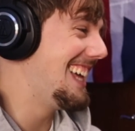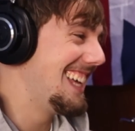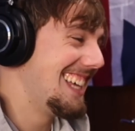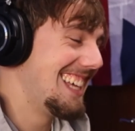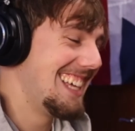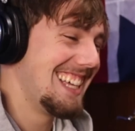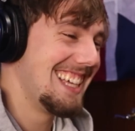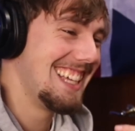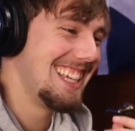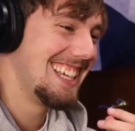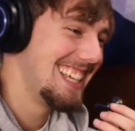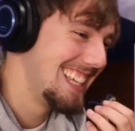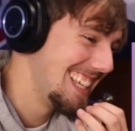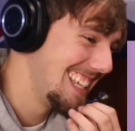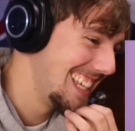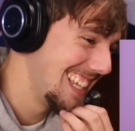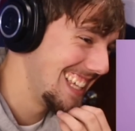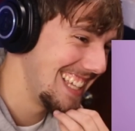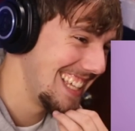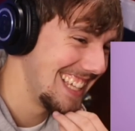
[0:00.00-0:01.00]

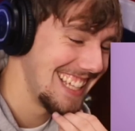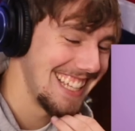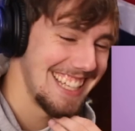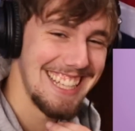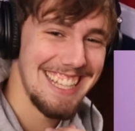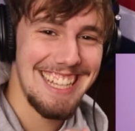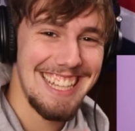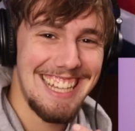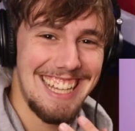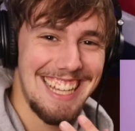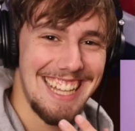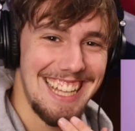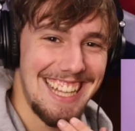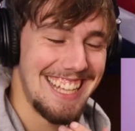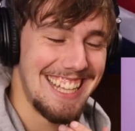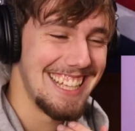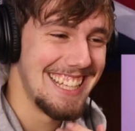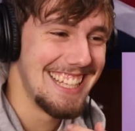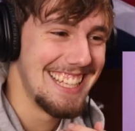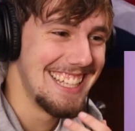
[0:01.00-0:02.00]

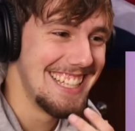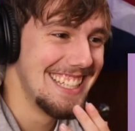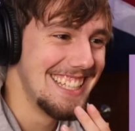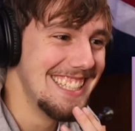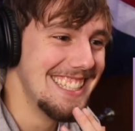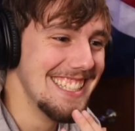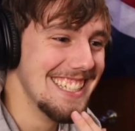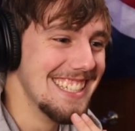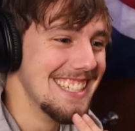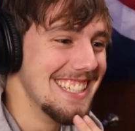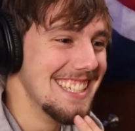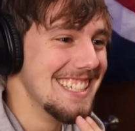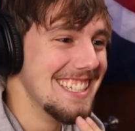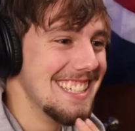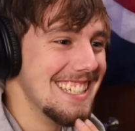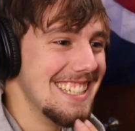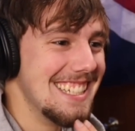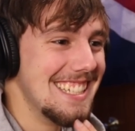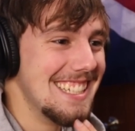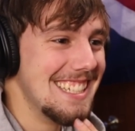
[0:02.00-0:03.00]

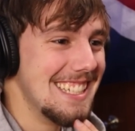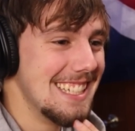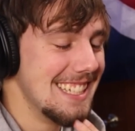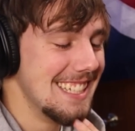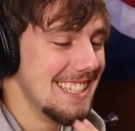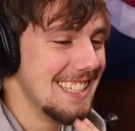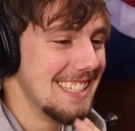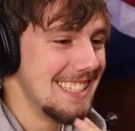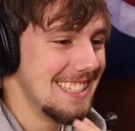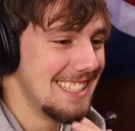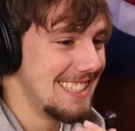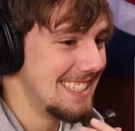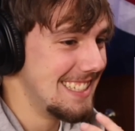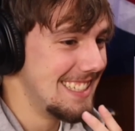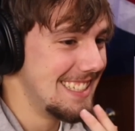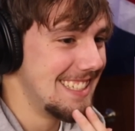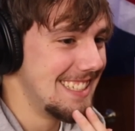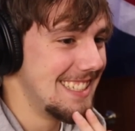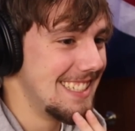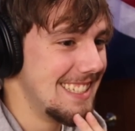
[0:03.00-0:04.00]

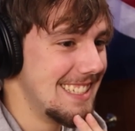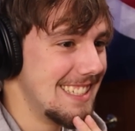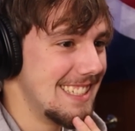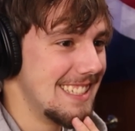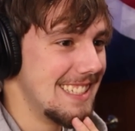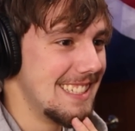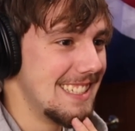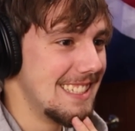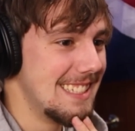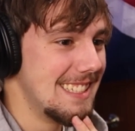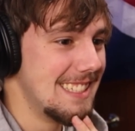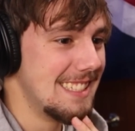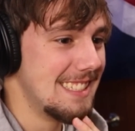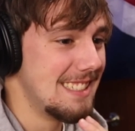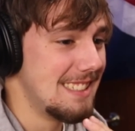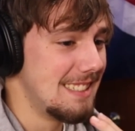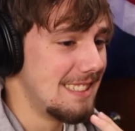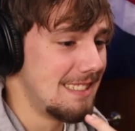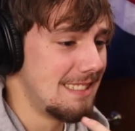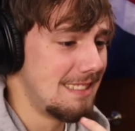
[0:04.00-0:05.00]

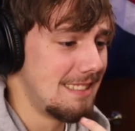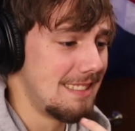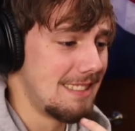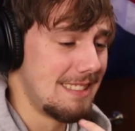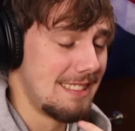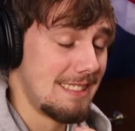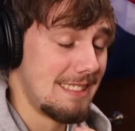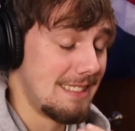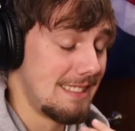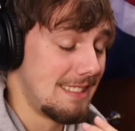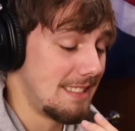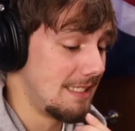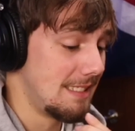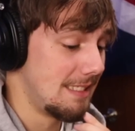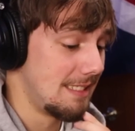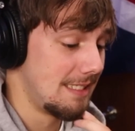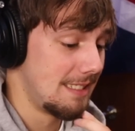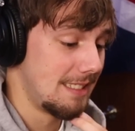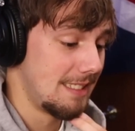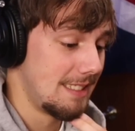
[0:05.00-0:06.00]

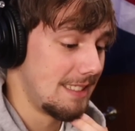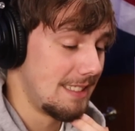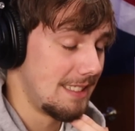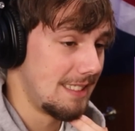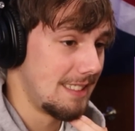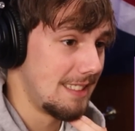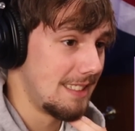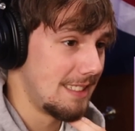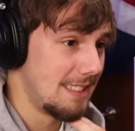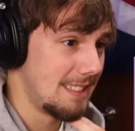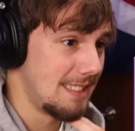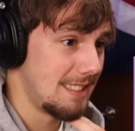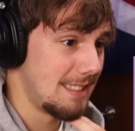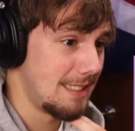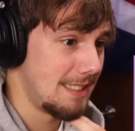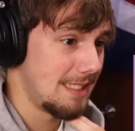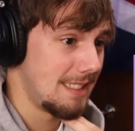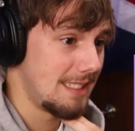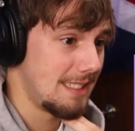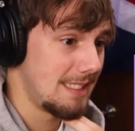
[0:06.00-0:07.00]

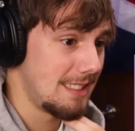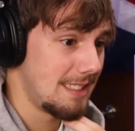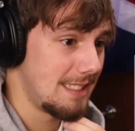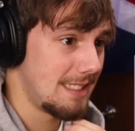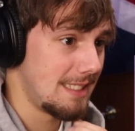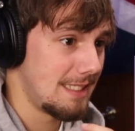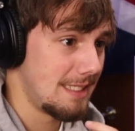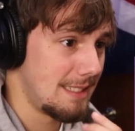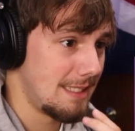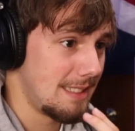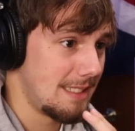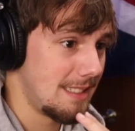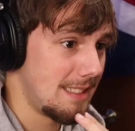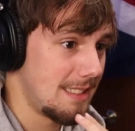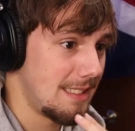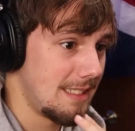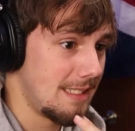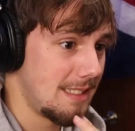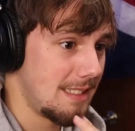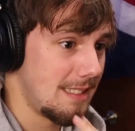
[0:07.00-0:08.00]
[no speech]